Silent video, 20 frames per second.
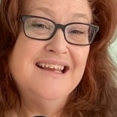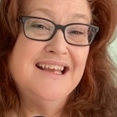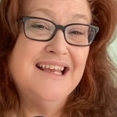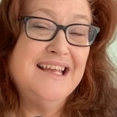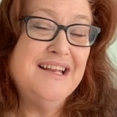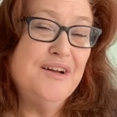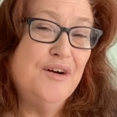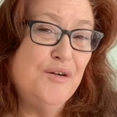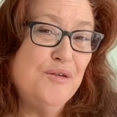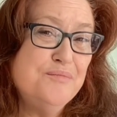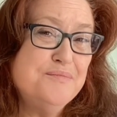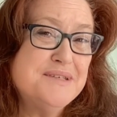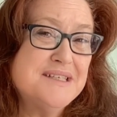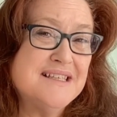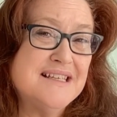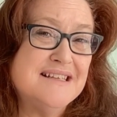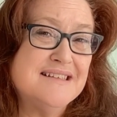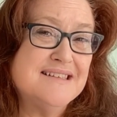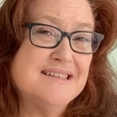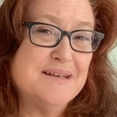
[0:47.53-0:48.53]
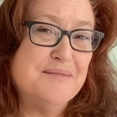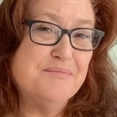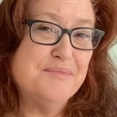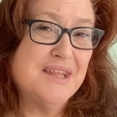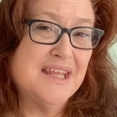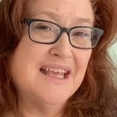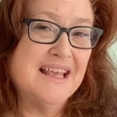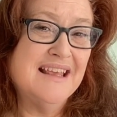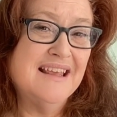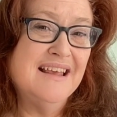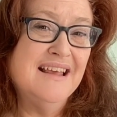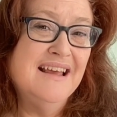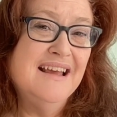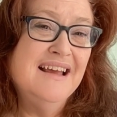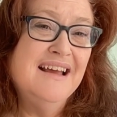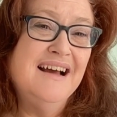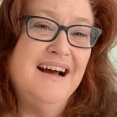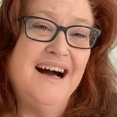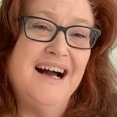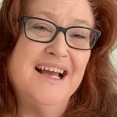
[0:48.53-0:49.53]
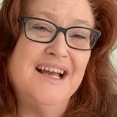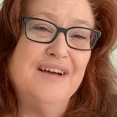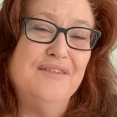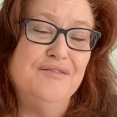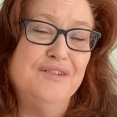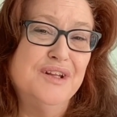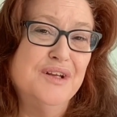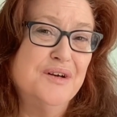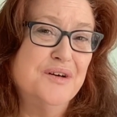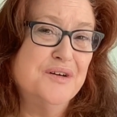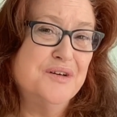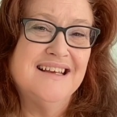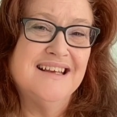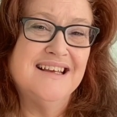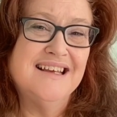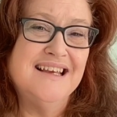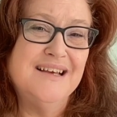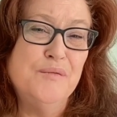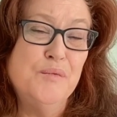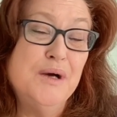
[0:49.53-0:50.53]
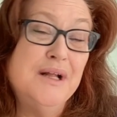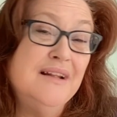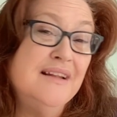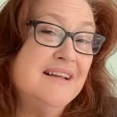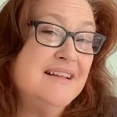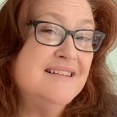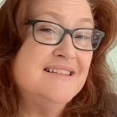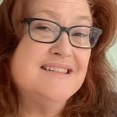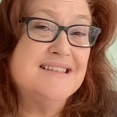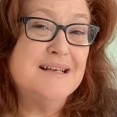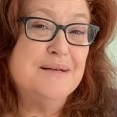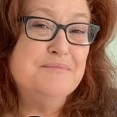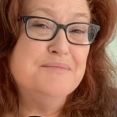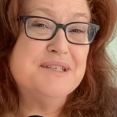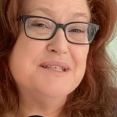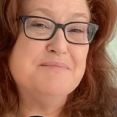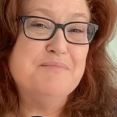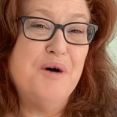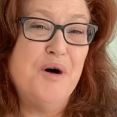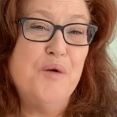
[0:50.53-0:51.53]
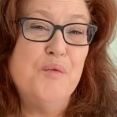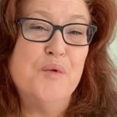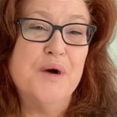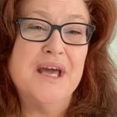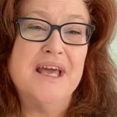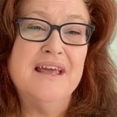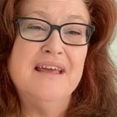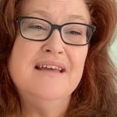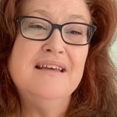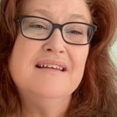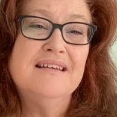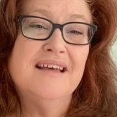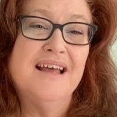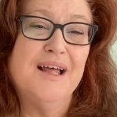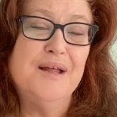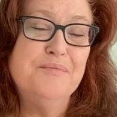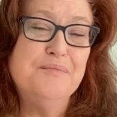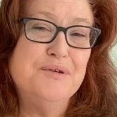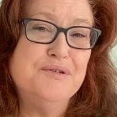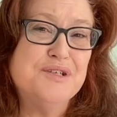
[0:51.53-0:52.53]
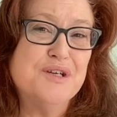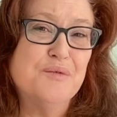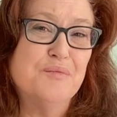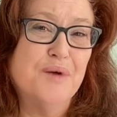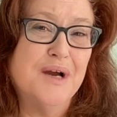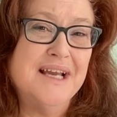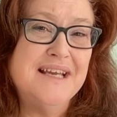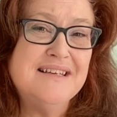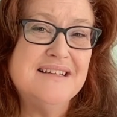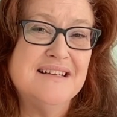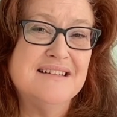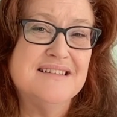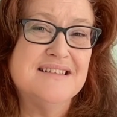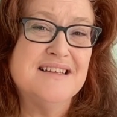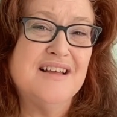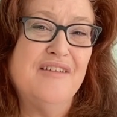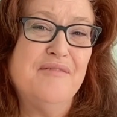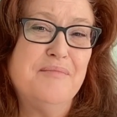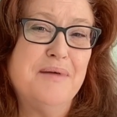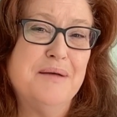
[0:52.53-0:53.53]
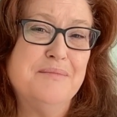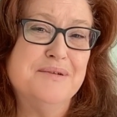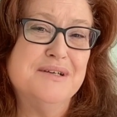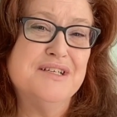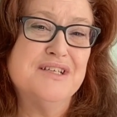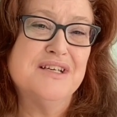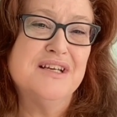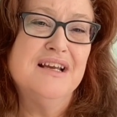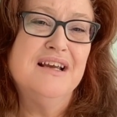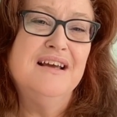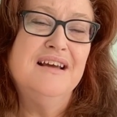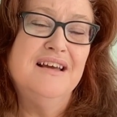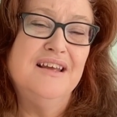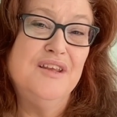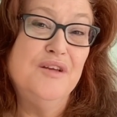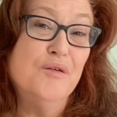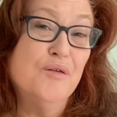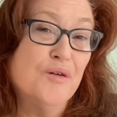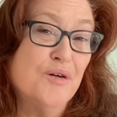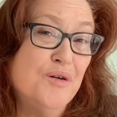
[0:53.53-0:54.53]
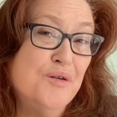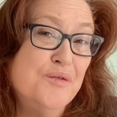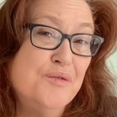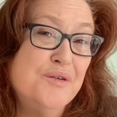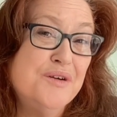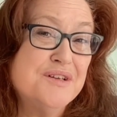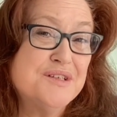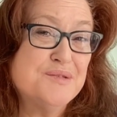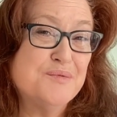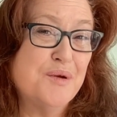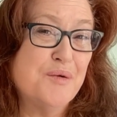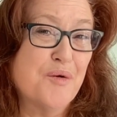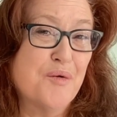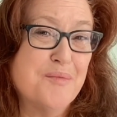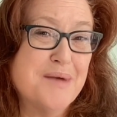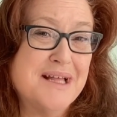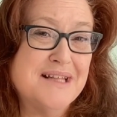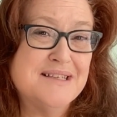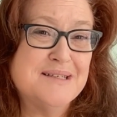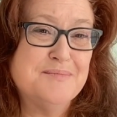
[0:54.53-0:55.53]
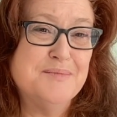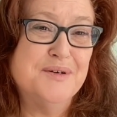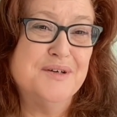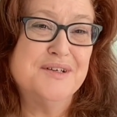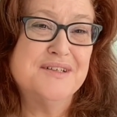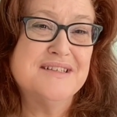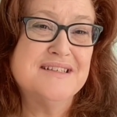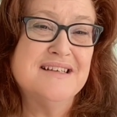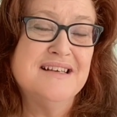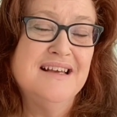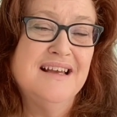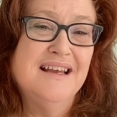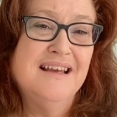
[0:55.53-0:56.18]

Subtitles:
in hopes that something I have learned will in some small way help you to write and self-publish your own sweet romance books.